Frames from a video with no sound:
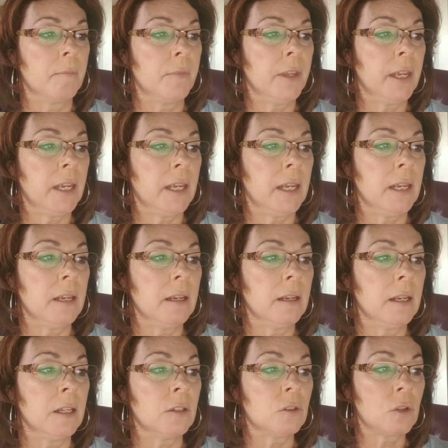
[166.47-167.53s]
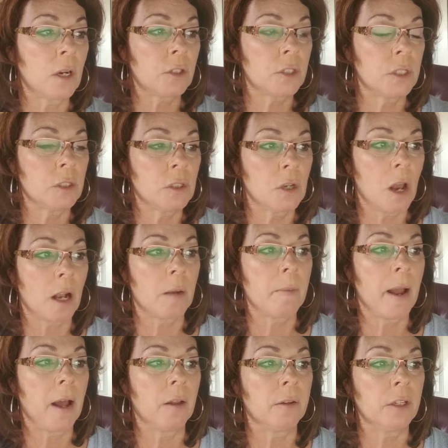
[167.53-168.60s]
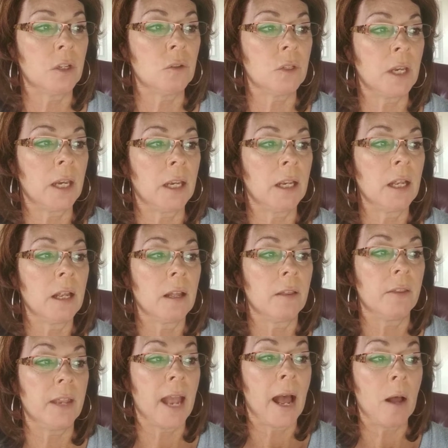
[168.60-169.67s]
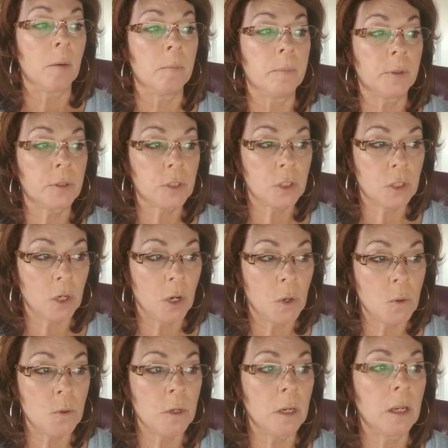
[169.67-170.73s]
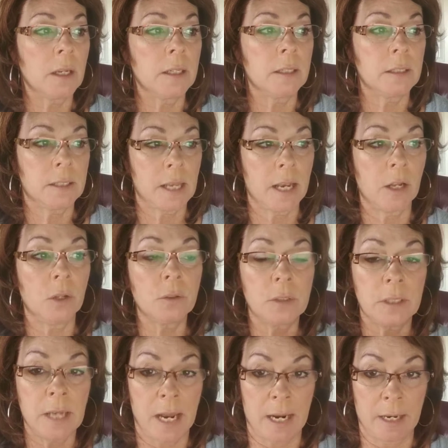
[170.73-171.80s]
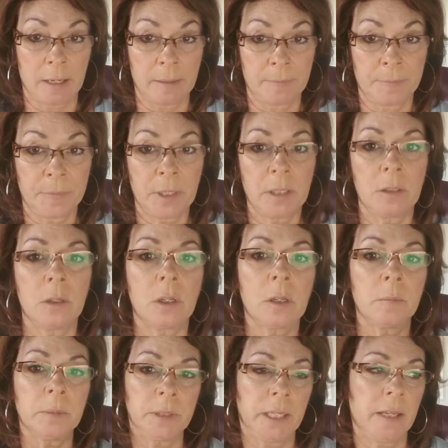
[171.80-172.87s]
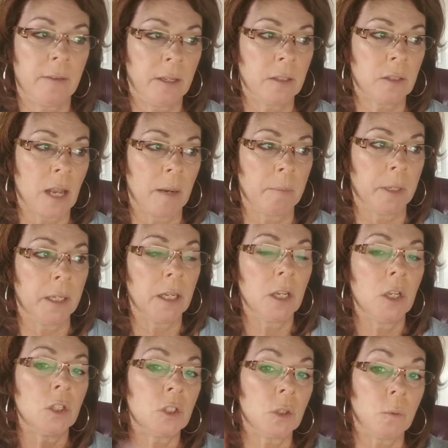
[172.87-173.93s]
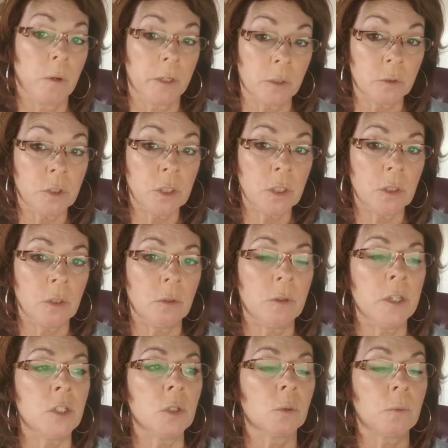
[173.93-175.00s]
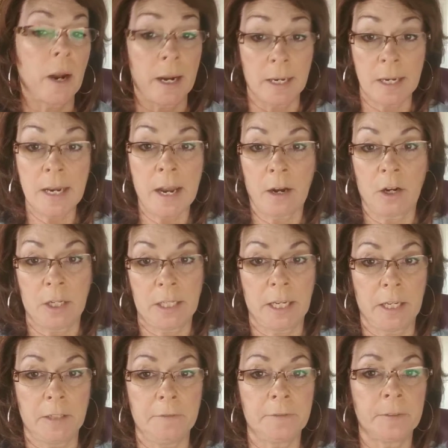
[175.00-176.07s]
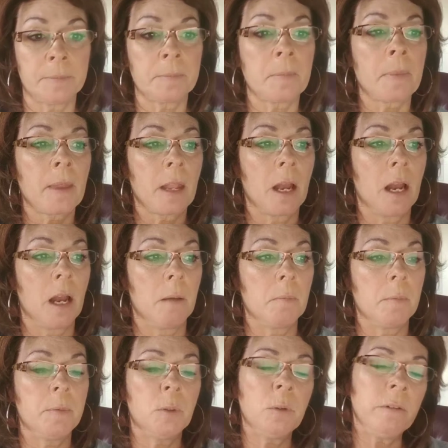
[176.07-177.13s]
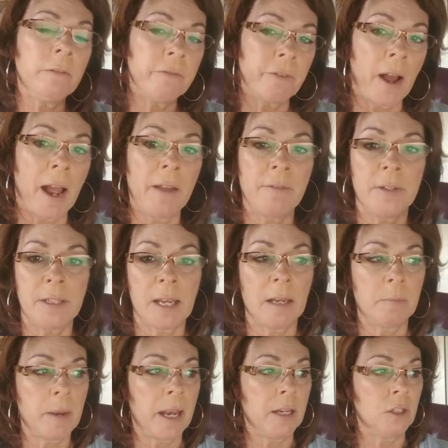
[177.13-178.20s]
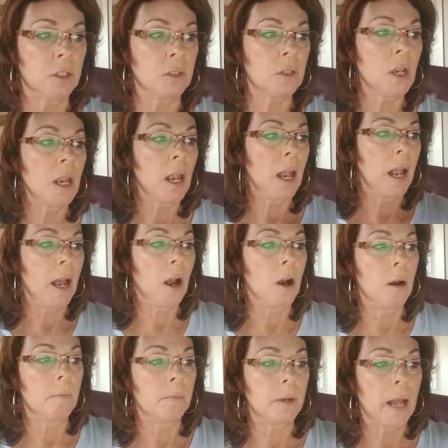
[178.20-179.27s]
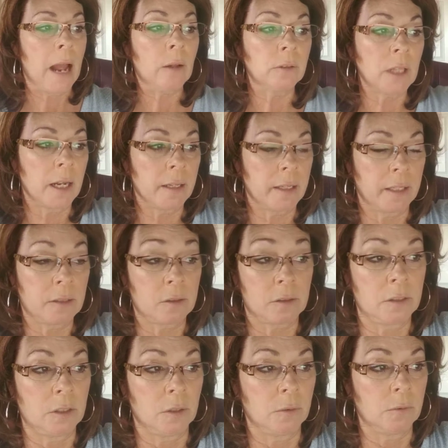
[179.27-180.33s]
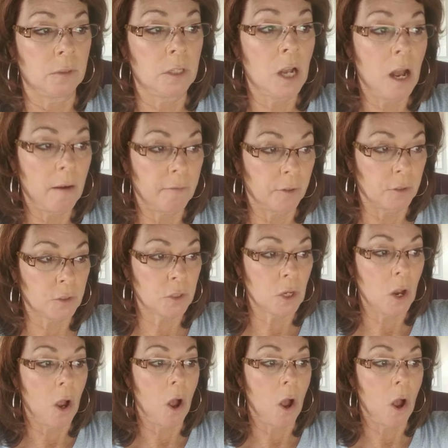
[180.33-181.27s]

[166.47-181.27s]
The instructions talk about using the Alberstone sales data to complete the assignment. So what you'll do is you'll write a narrative between 5 and 10 pages outline that's covers